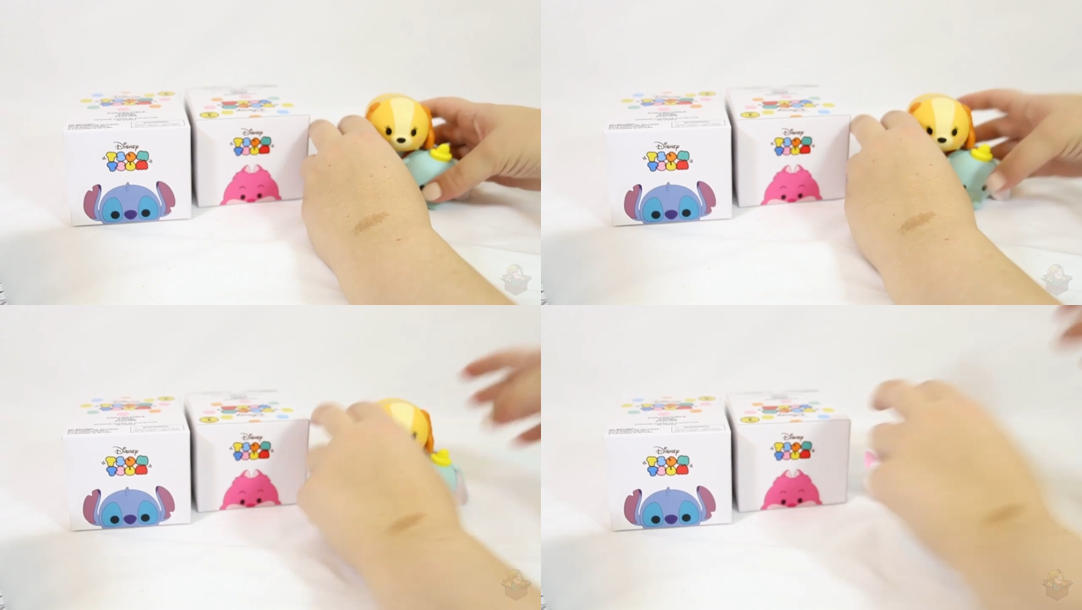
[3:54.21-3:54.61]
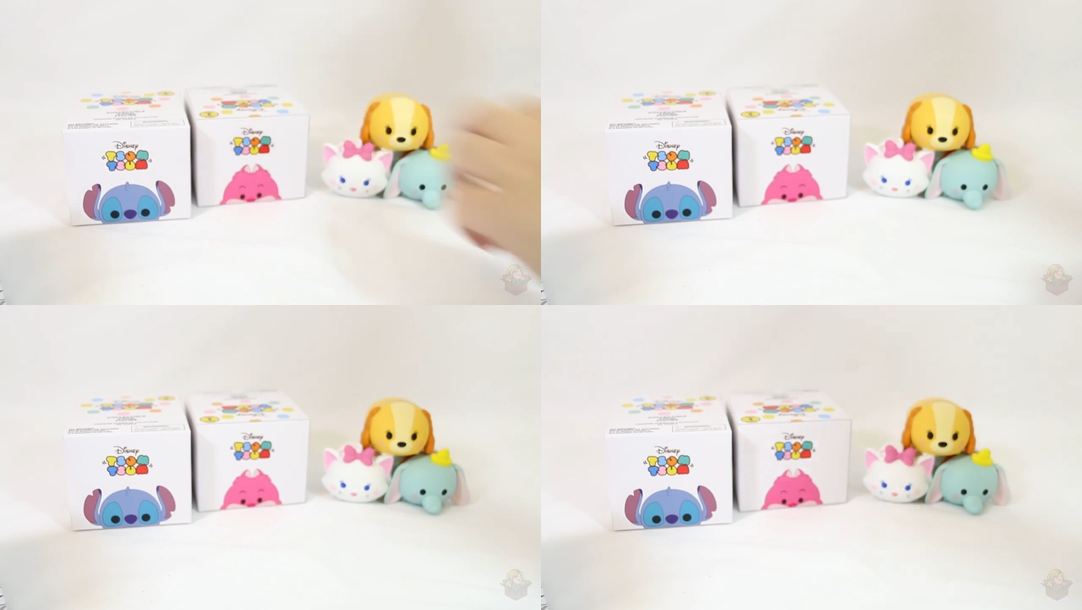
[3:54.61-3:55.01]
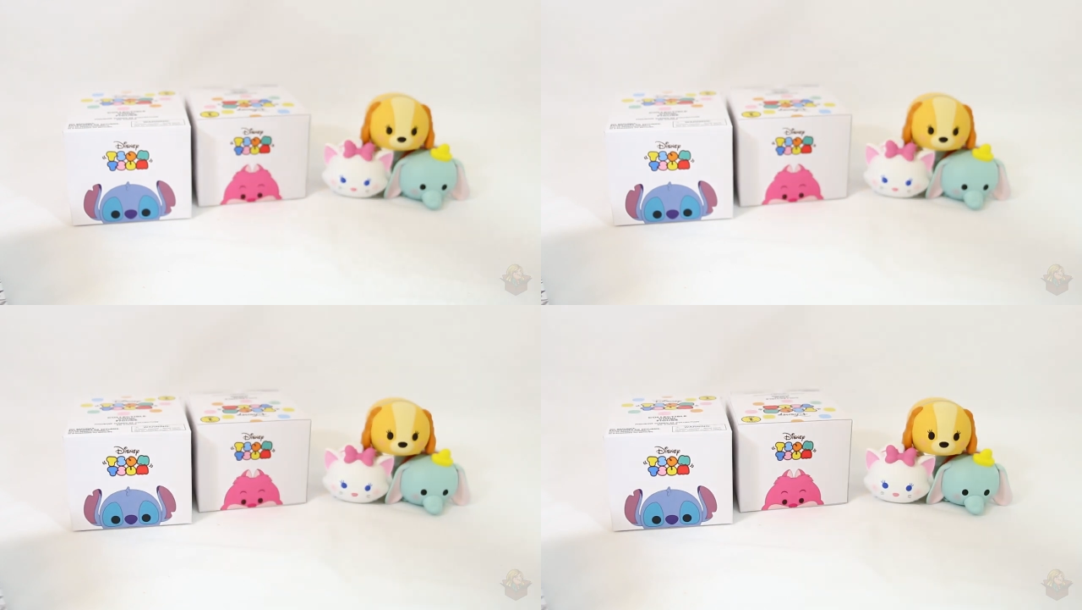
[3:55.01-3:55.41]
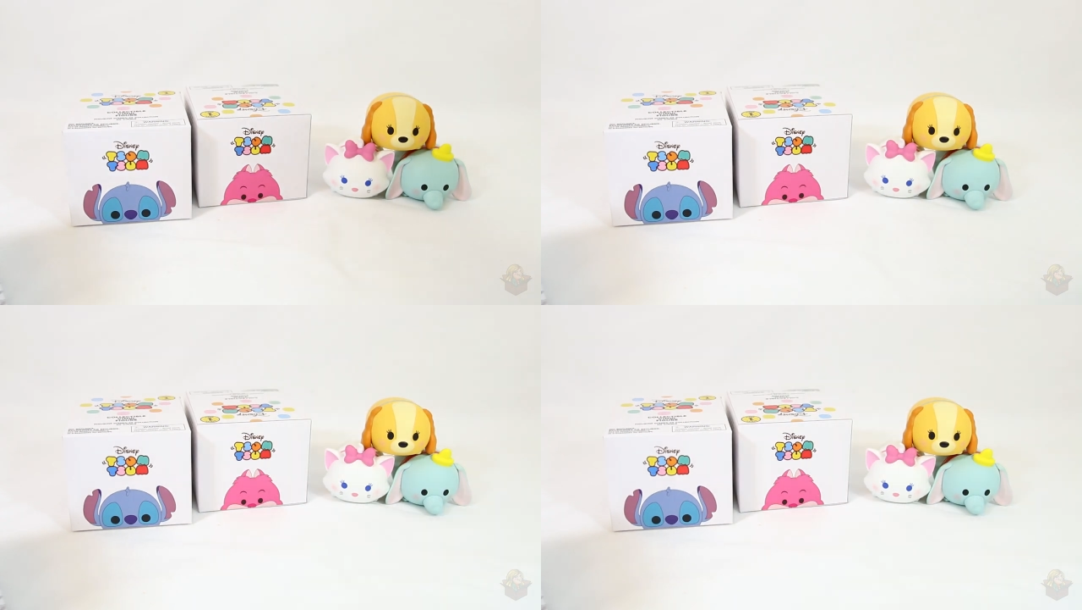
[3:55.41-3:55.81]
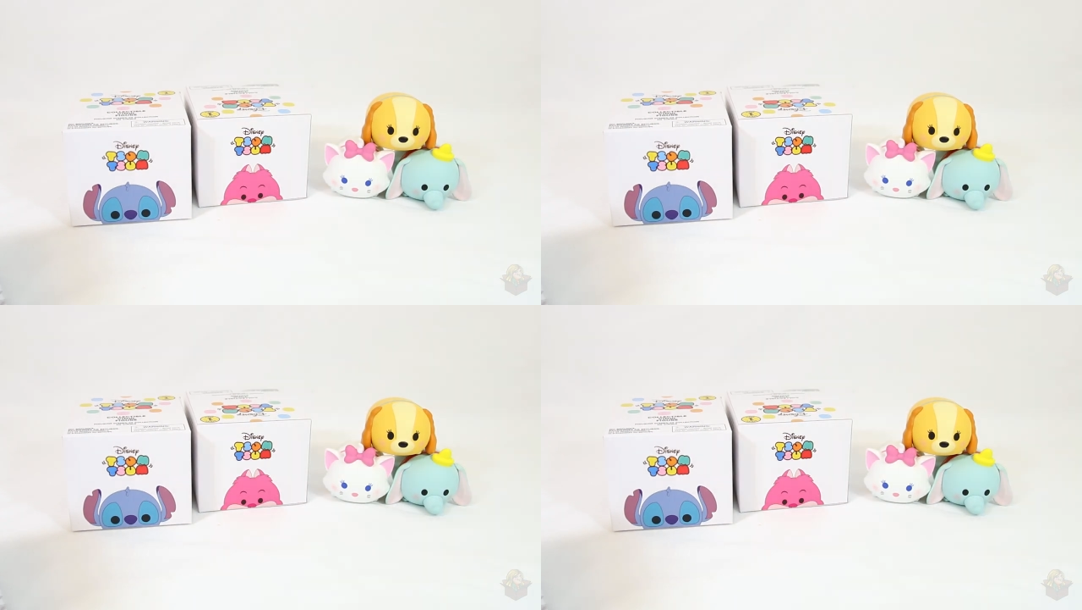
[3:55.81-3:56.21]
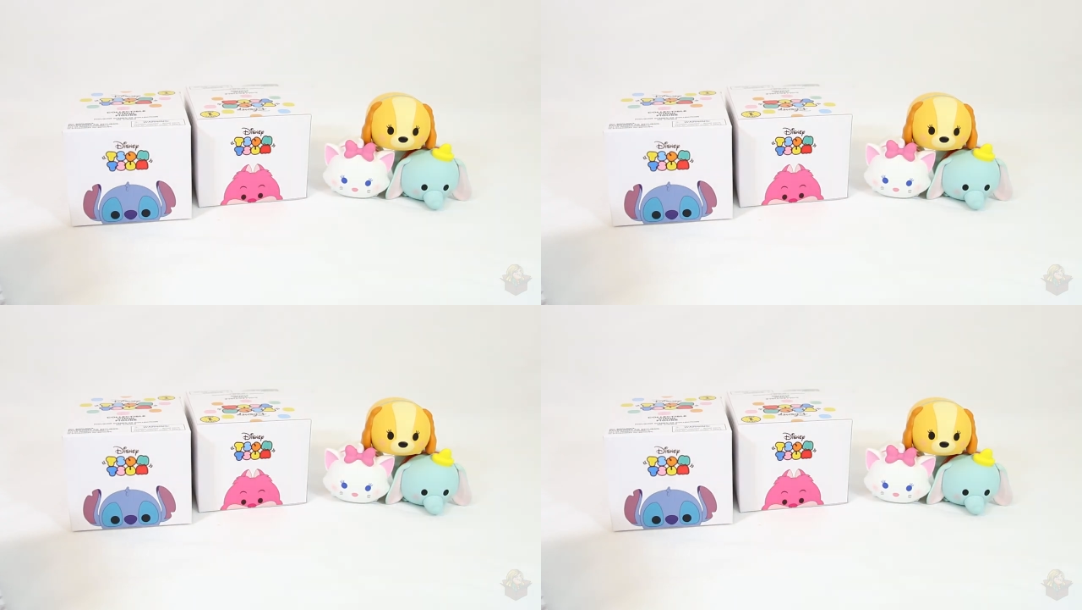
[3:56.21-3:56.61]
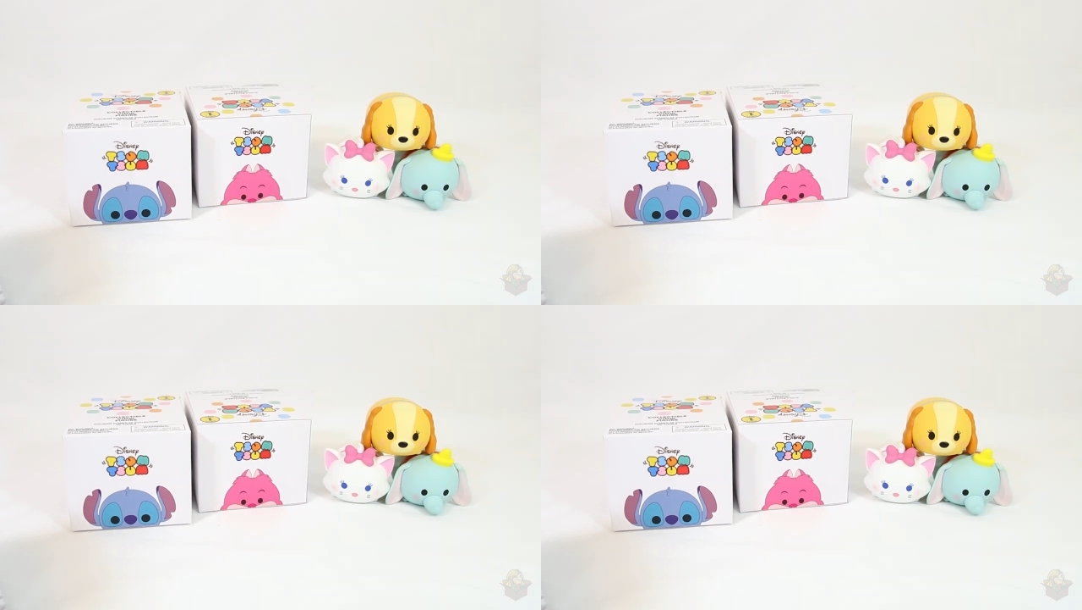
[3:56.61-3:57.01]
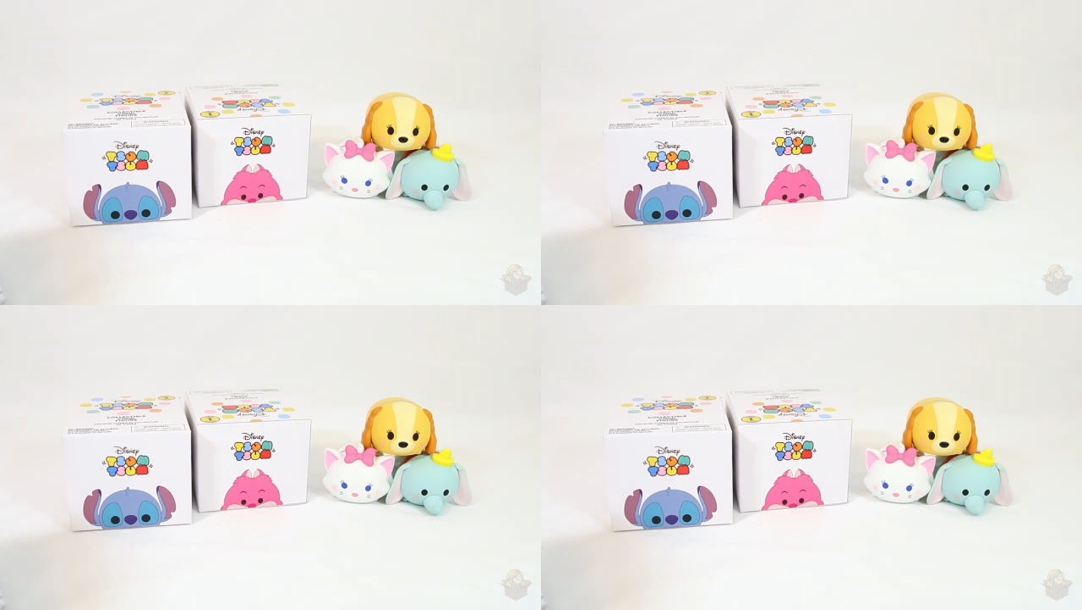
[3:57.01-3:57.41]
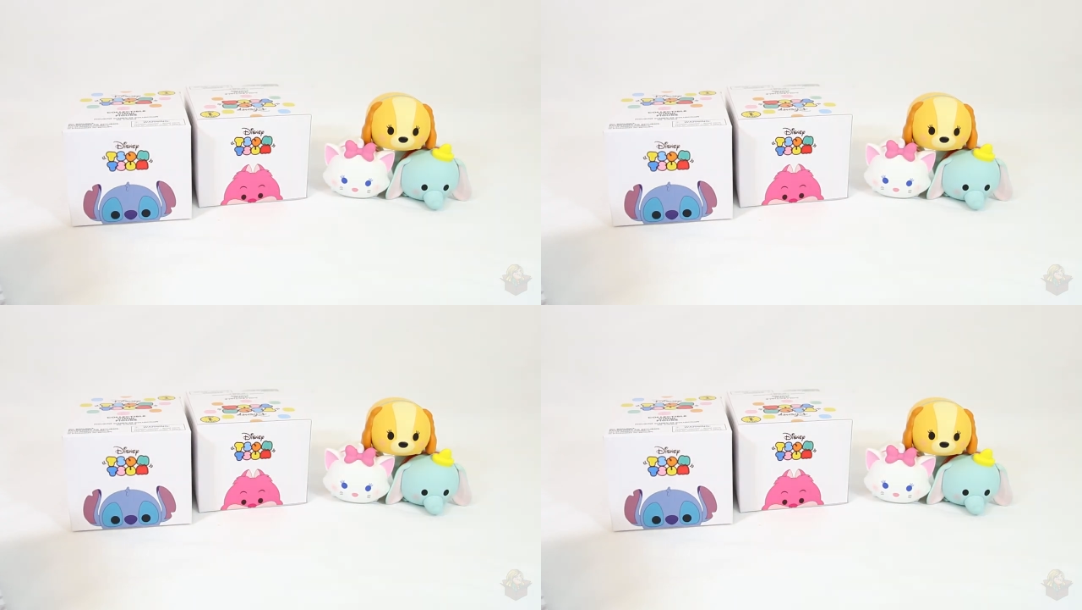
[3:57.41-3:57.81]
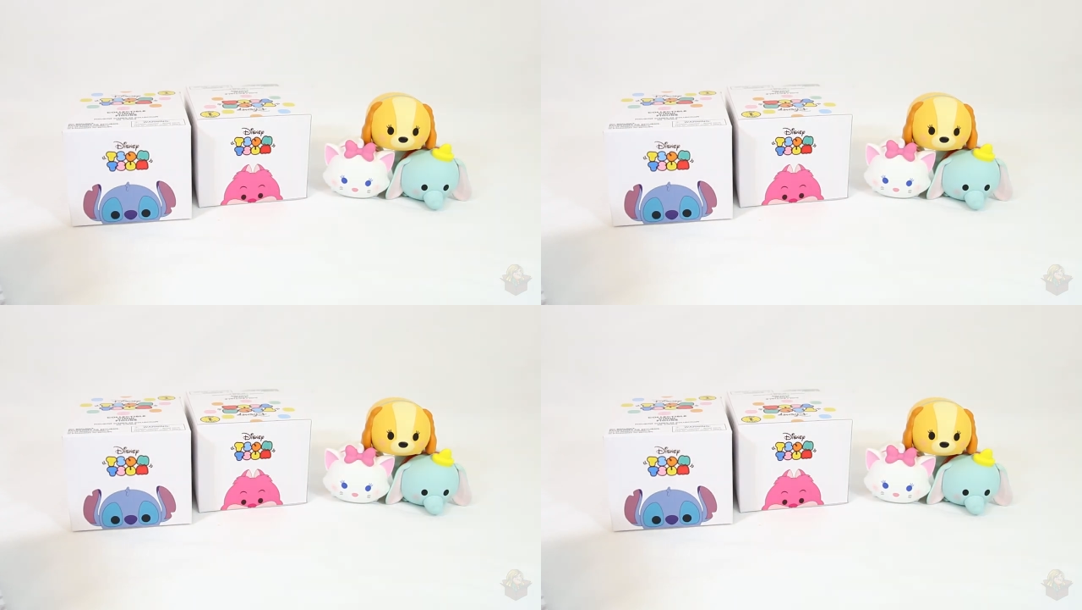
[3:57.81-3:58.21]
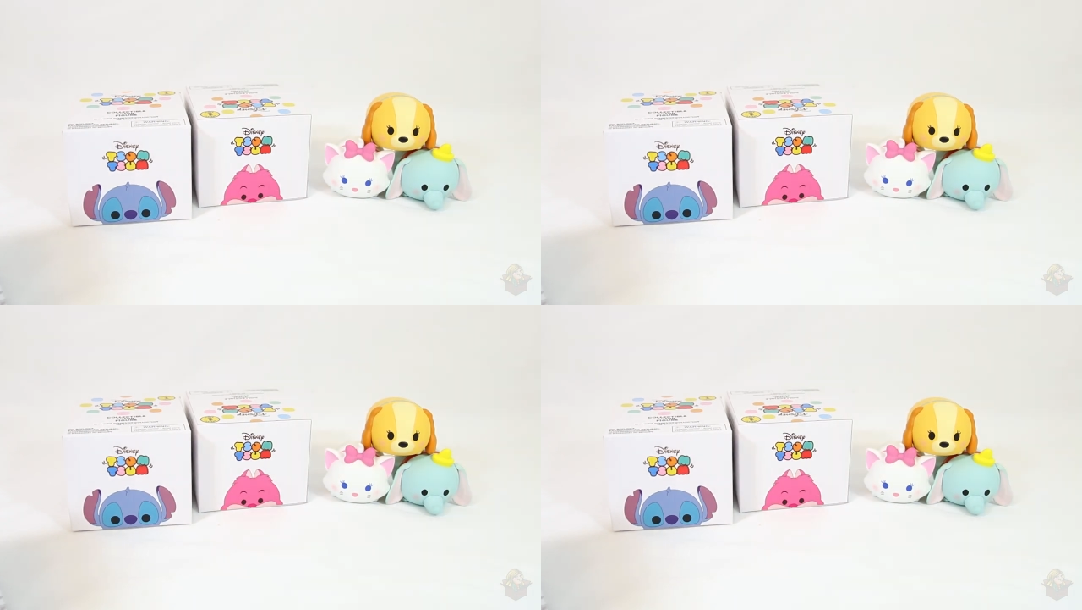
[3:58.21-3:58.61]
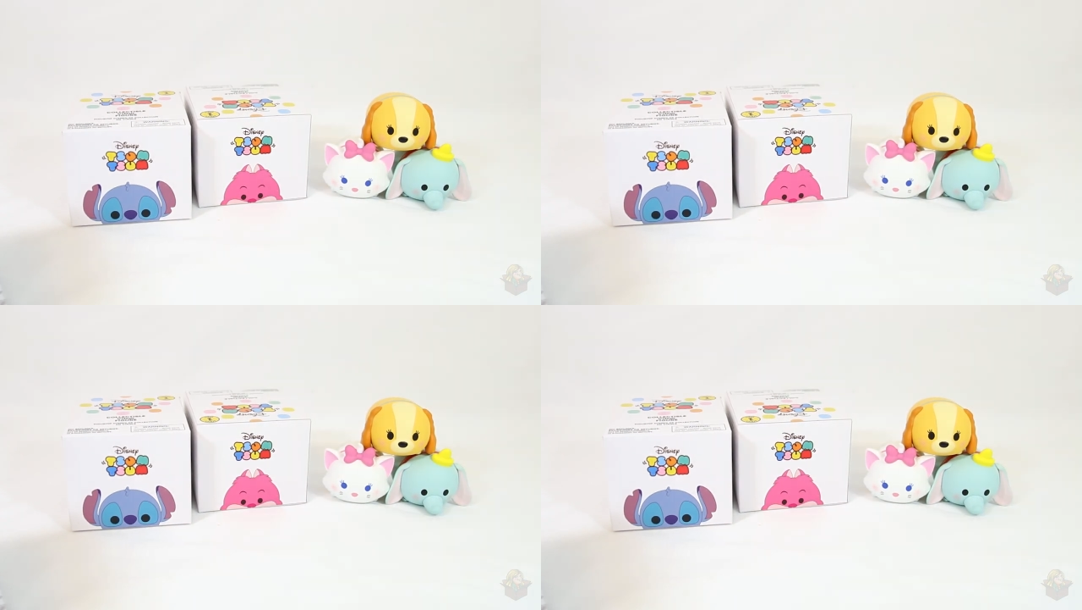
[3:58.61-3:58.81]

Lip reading: Nobody's mouth can be seen.